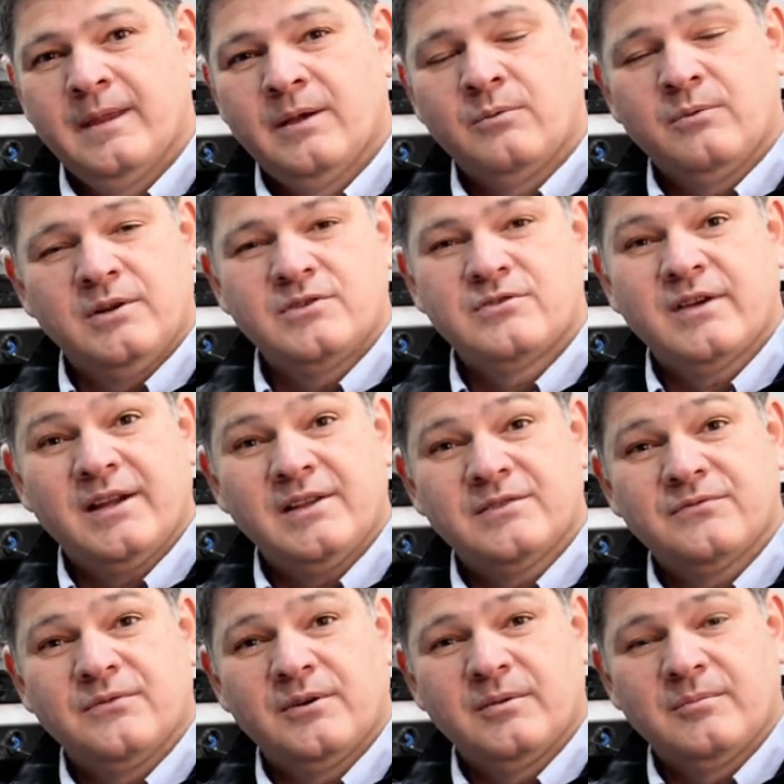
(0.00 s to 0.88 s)
one
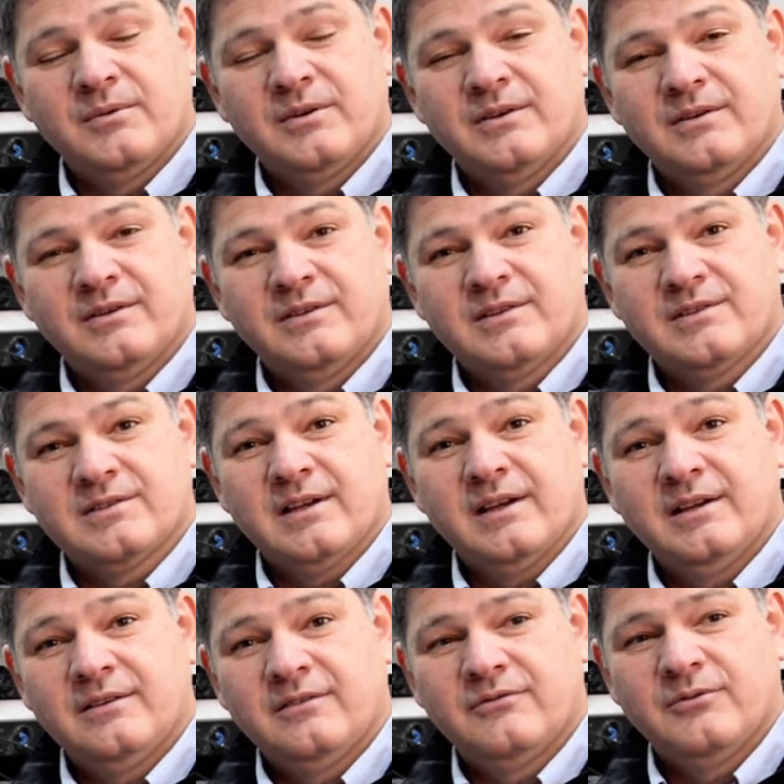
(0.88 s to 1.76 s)
transformer
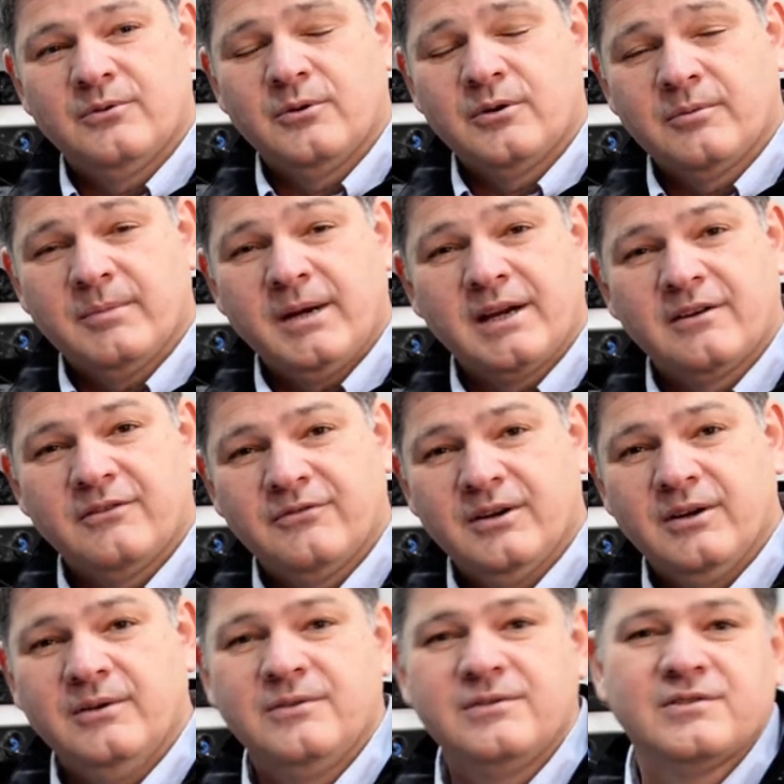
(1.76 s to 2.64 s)
designed for
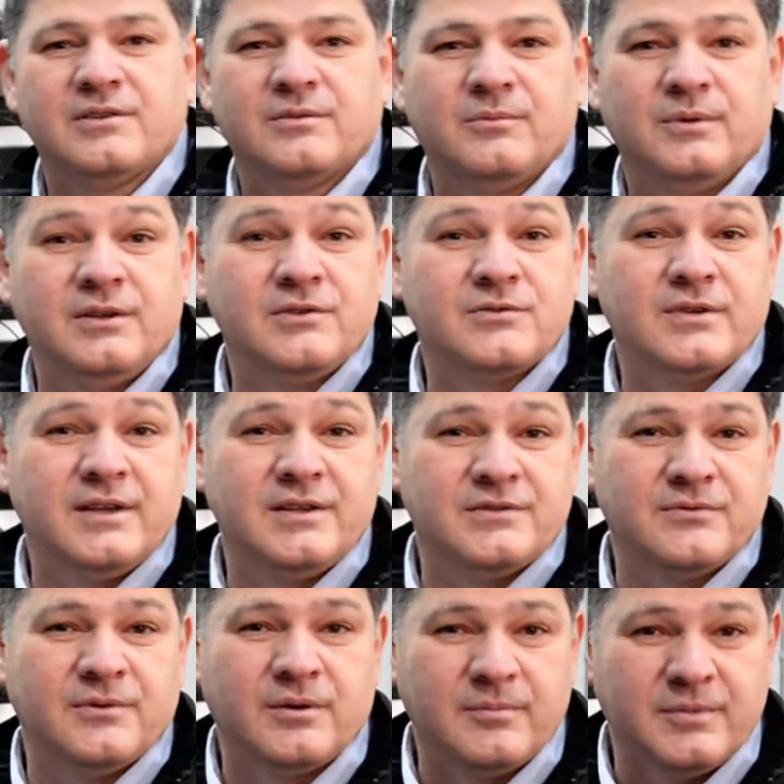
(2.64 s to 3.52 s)
microphones and one
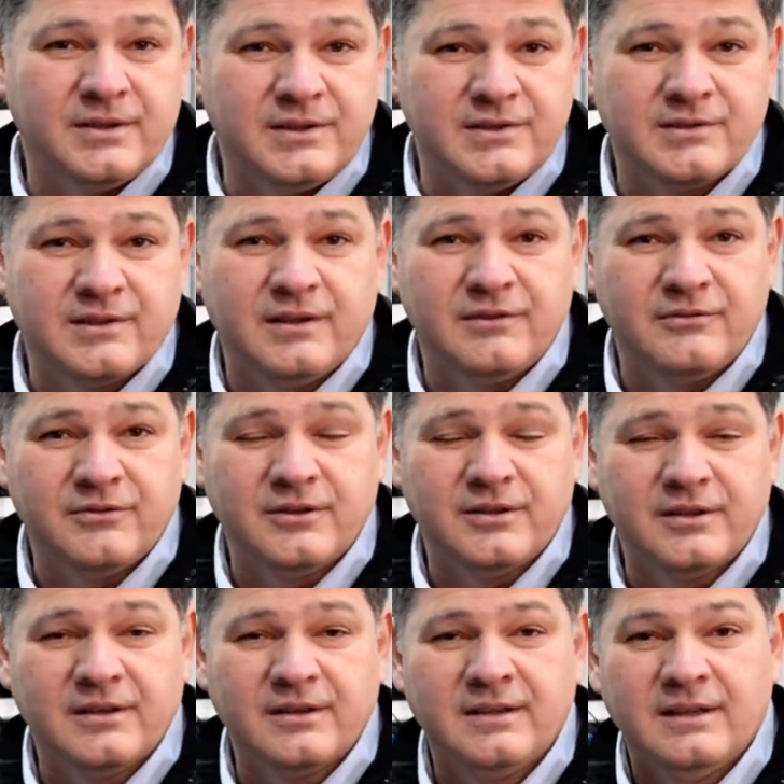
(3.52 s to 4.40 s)
transformer designed
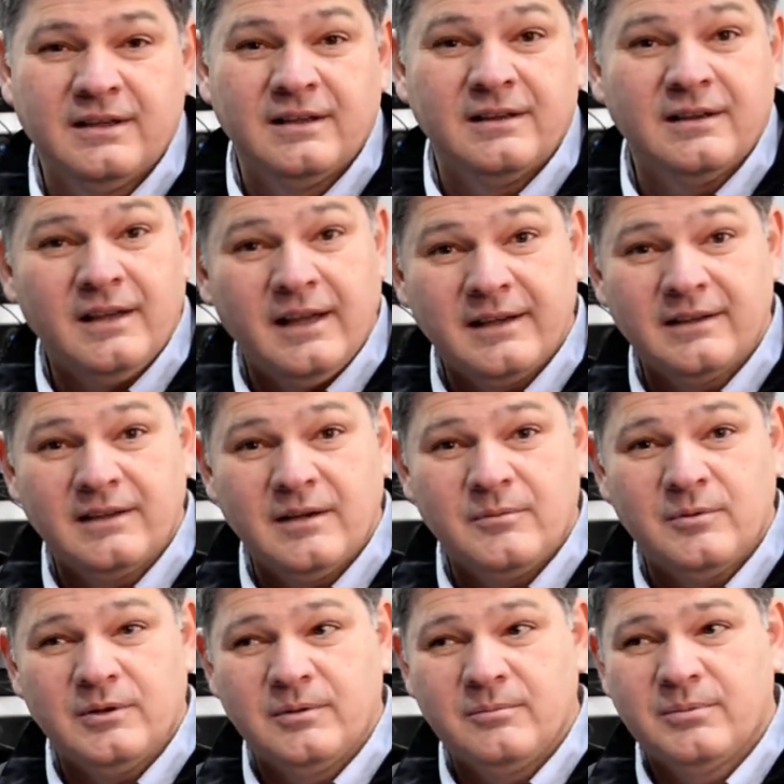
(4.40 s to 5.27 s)
for line
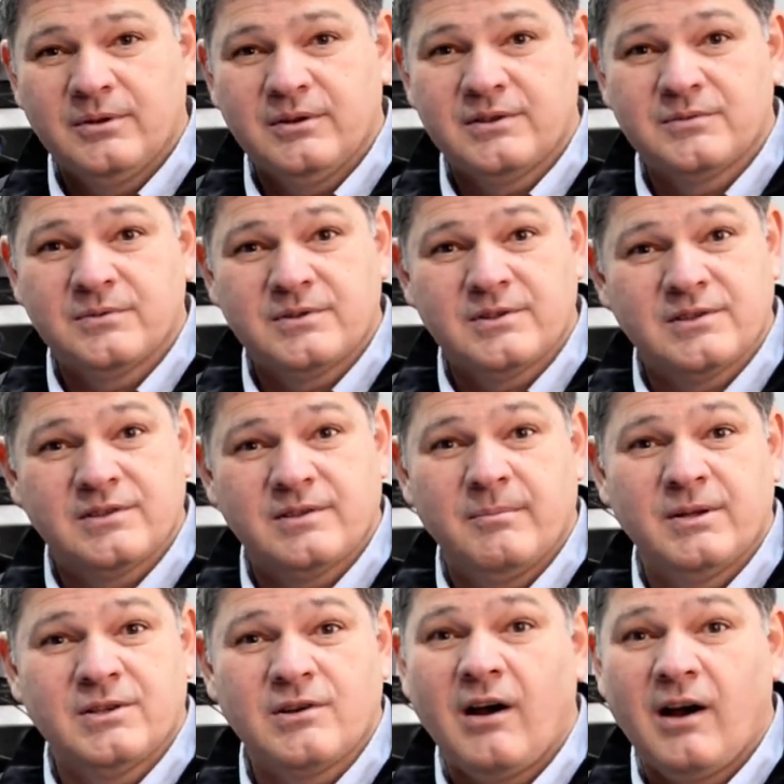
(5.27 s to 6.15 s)
level inputs, which is a
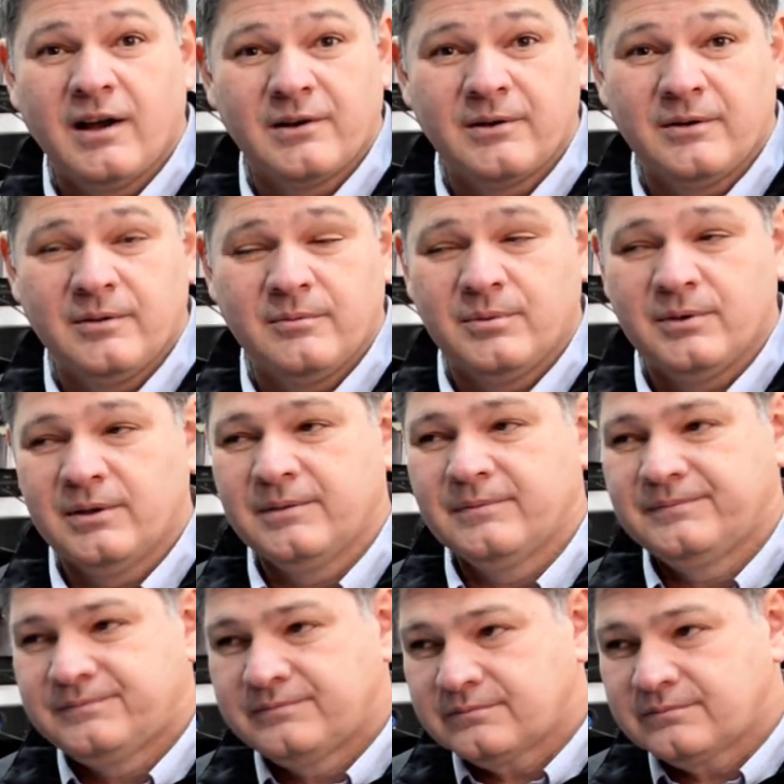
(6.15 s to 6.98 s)
much hotter input.